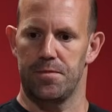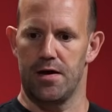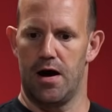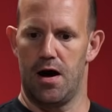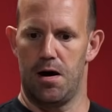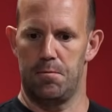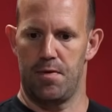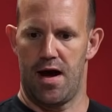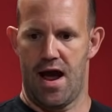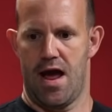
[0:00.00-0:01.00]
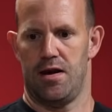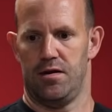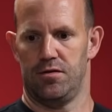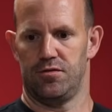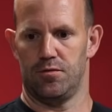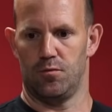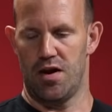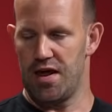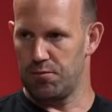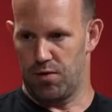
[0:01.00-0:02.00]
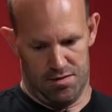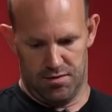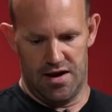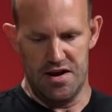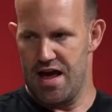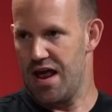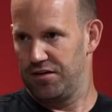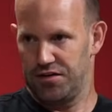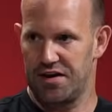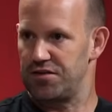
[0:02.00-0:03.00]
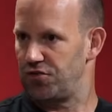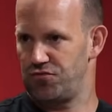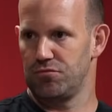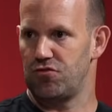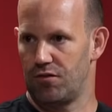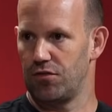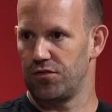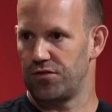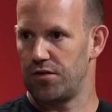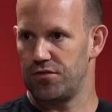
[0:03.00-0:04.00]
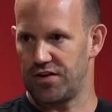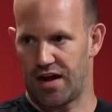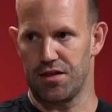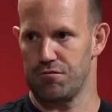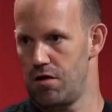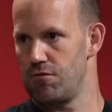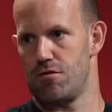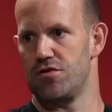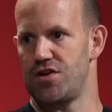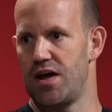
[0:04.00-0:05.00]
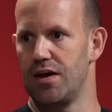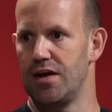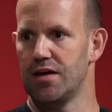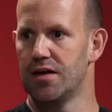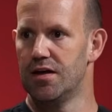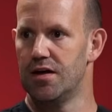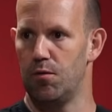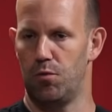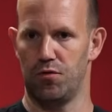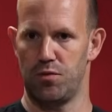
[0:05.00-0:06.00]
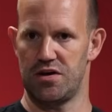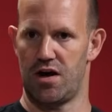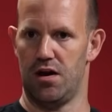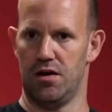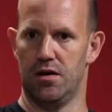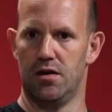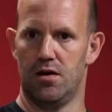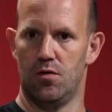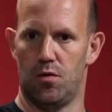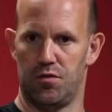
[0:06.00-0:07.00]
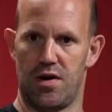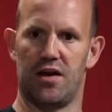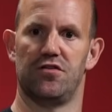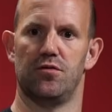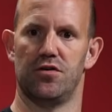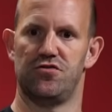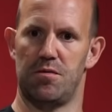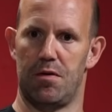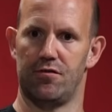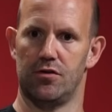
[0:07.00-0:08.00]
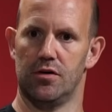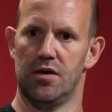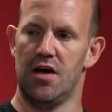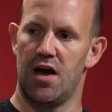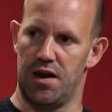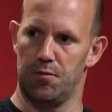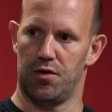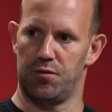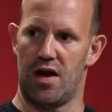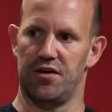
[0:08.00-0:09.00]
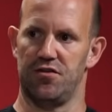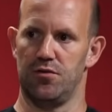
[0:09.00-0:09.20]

And when in the end the data travels together over a shared link, and what have we done? What have we had to do at the chip level, and then what have we had to